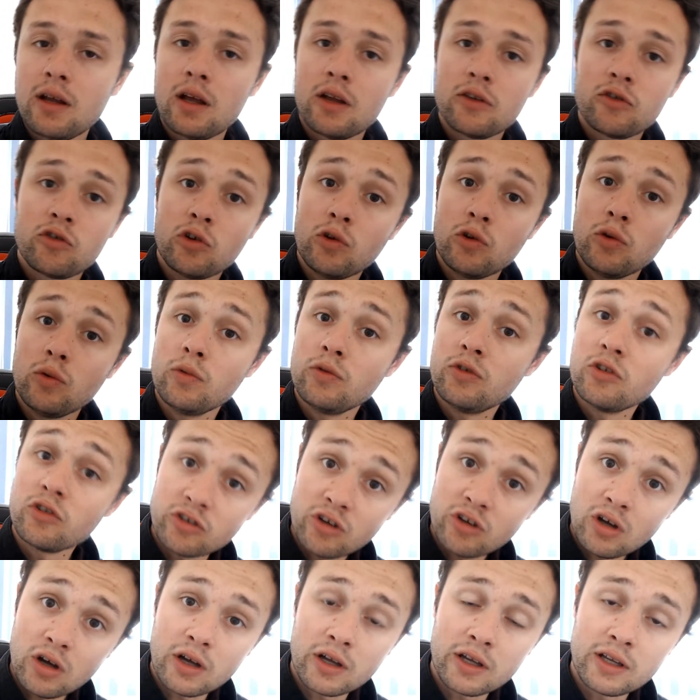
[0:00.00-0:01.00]
to
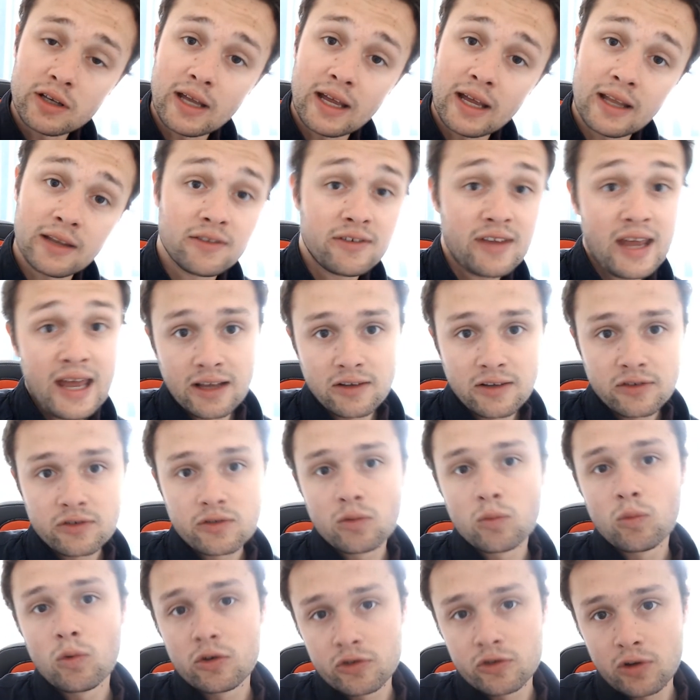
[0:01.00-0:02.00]
decide and test
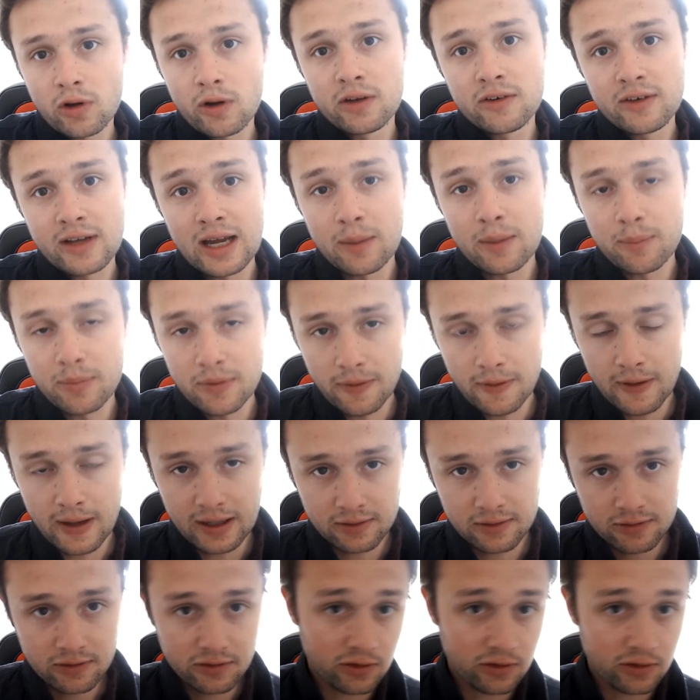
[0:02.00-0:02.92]
what's going to happen next.